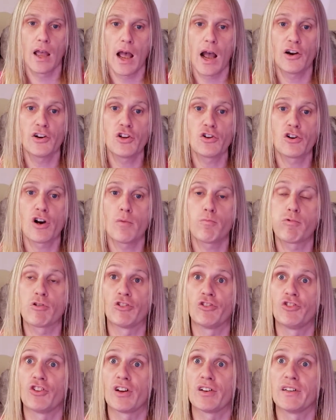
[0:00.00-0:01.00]
How do you cope with
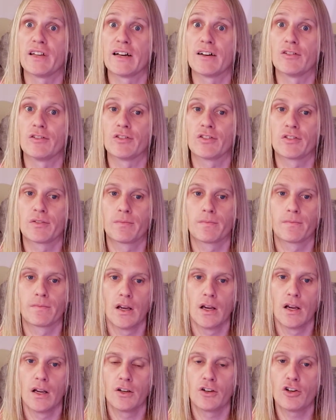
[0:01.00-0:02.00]
shutdowns?
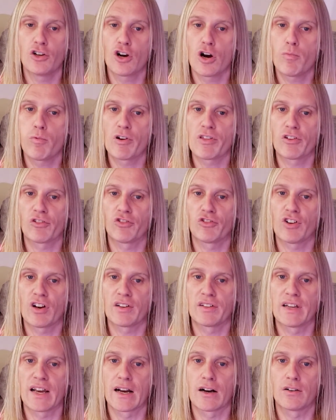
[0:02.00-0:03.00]
To cope with a
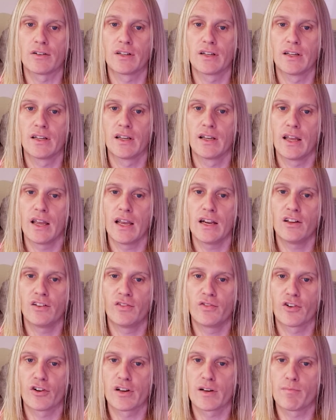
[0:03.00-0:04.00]
shutdown, it is
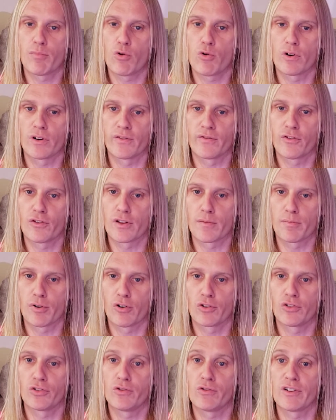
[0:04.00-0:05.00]
very important for the
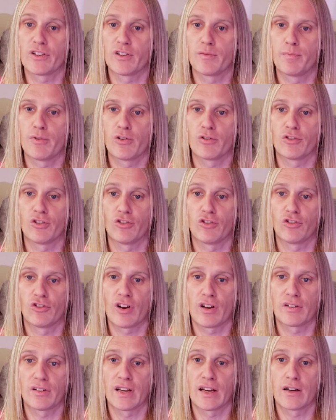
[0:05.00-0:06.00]
person who experiences a
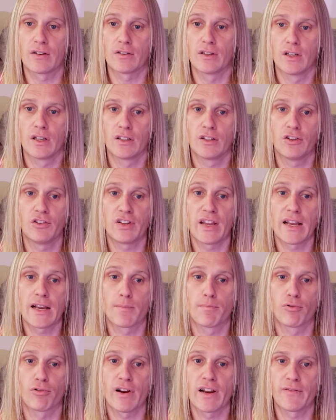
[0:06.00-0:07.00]
shutdown to take a
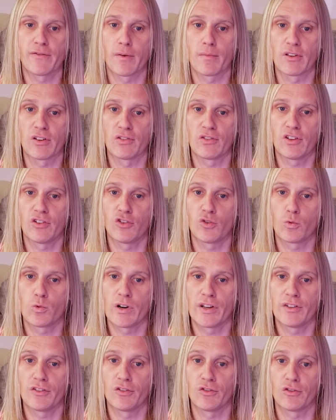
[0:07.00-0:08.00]
break from the
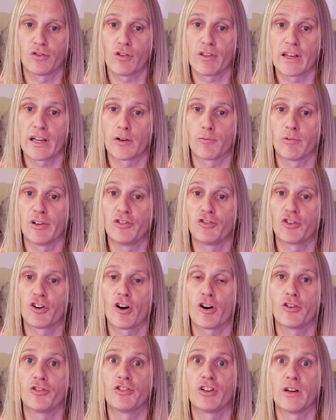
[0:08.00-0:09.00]
situation so they can
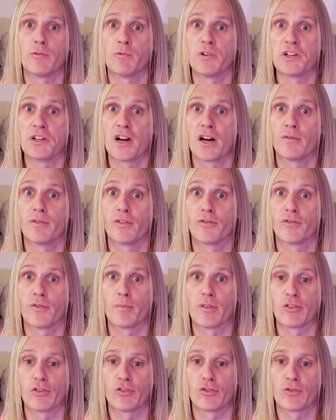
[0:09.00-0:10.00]
recharge and recover from
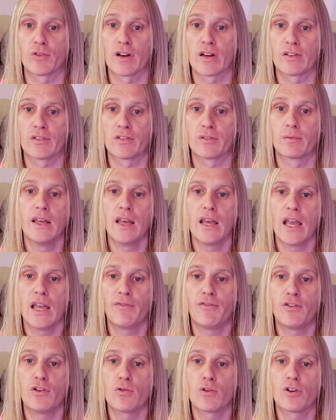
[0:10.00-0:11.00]
the stress.
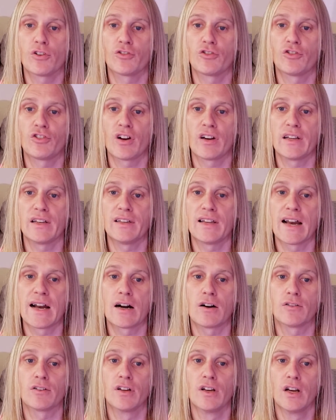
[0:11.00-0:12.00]
If you are shutting
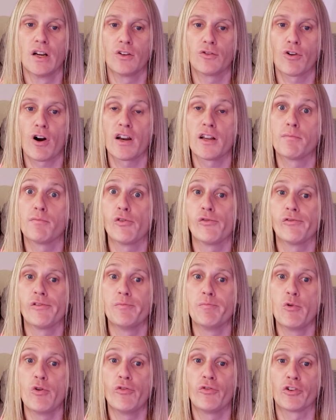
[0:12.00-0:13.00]
down, try to
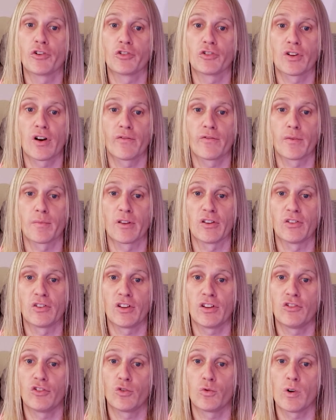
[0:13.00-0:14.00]
remove yourself from the
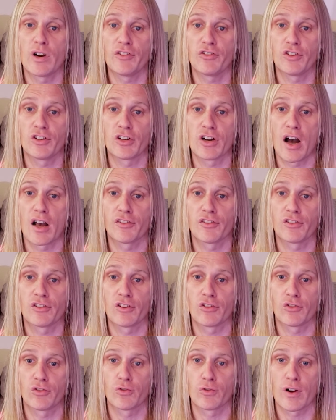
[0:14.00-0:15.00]
situation causing the
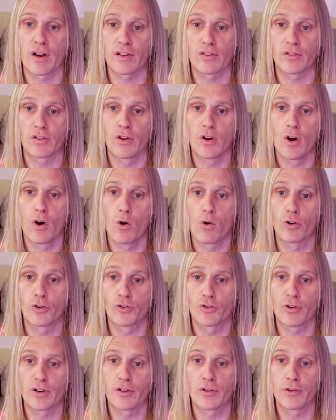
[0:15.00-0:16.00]
stress or
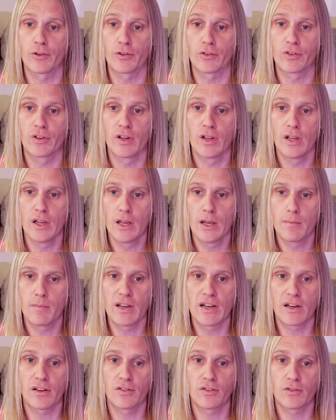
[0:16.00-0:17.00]
triggers,
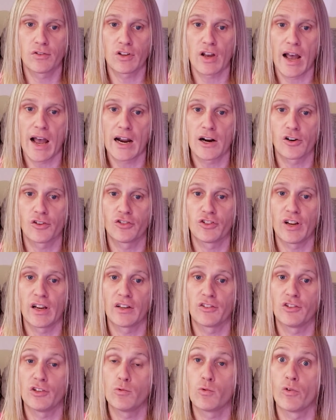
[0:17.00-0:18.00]
because there's a higher
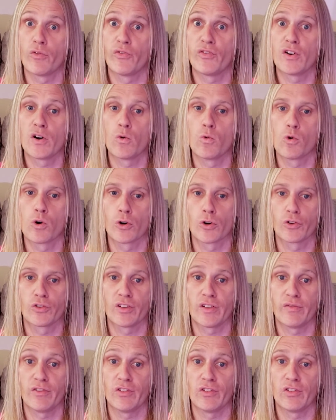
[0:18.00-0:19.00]
chance you will feel worse
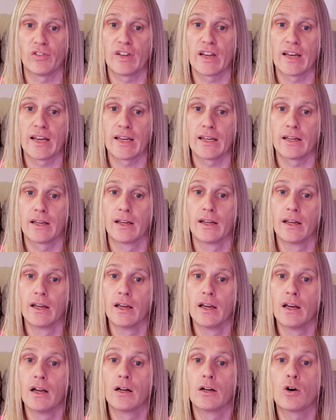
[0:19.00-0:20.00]
if you stay.
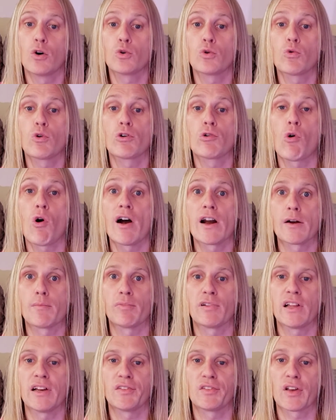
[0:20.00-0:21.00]
Go to a quiet
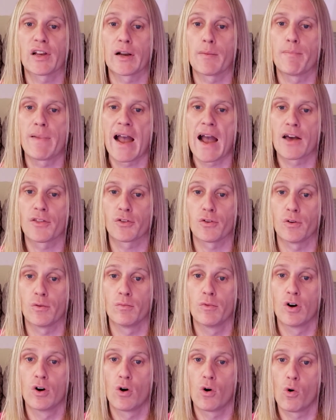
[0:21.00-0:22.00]
place like a bathroom
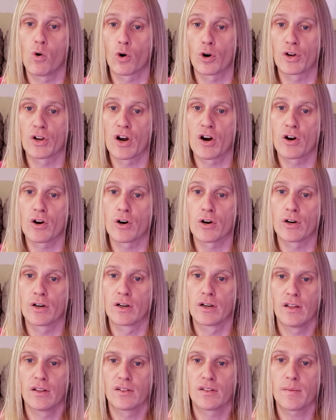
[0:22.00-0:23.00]
or a car.
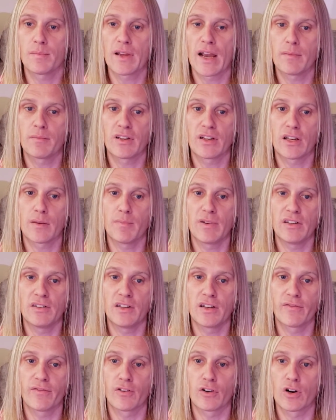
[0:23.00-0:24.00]
Sometimes it can be
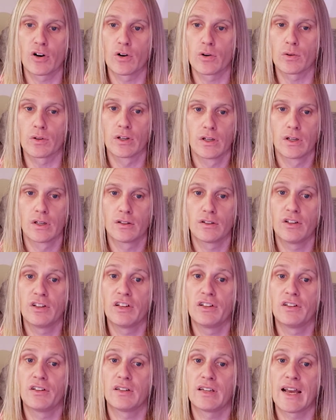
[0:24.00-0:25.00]
difficult to
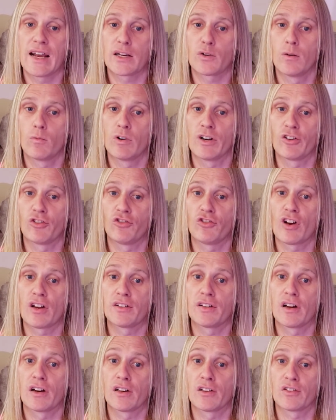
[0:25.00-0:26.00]
detect when a
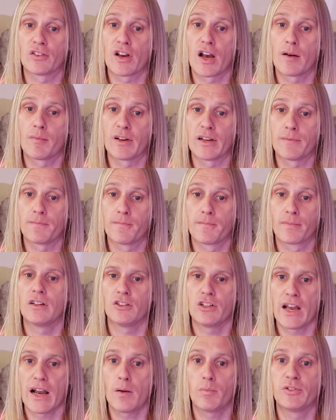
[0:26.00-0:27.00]
shutdown is coming.
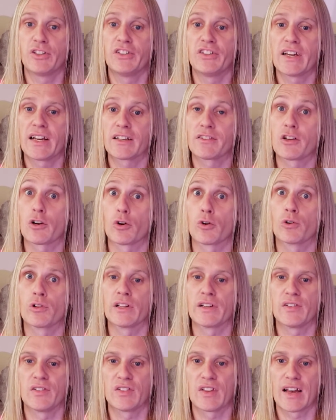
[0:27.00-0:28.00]
To help detect the early
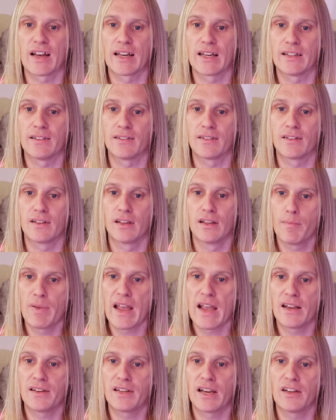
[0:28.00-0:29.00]
signs, pay
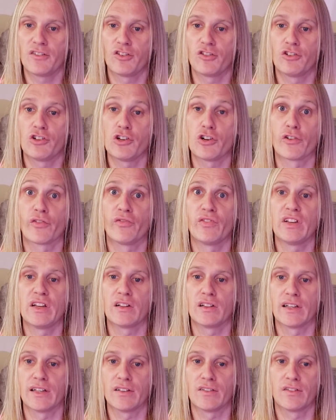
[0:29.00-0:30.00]
attention to your
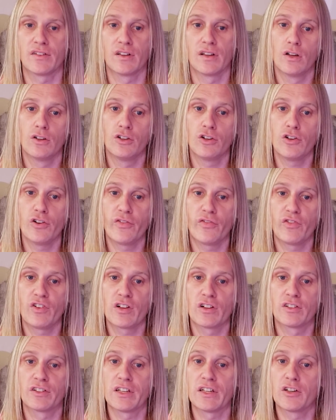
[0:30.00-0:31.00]
feelings. Do you
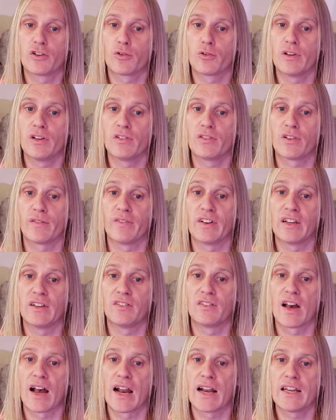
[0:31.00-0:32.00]
feel an increase of
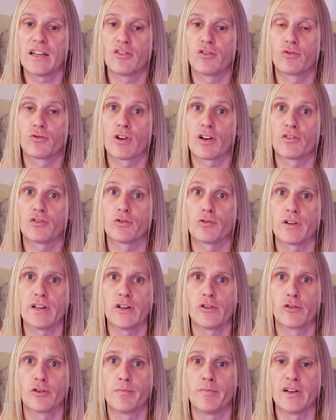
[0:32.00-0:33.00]
anxiety, stress, or
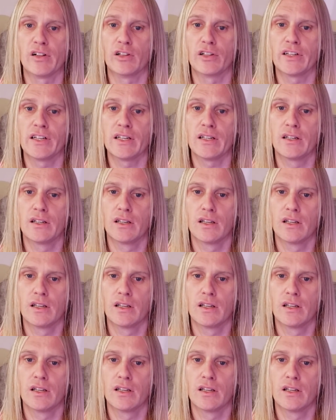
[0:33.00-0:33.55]
irritability?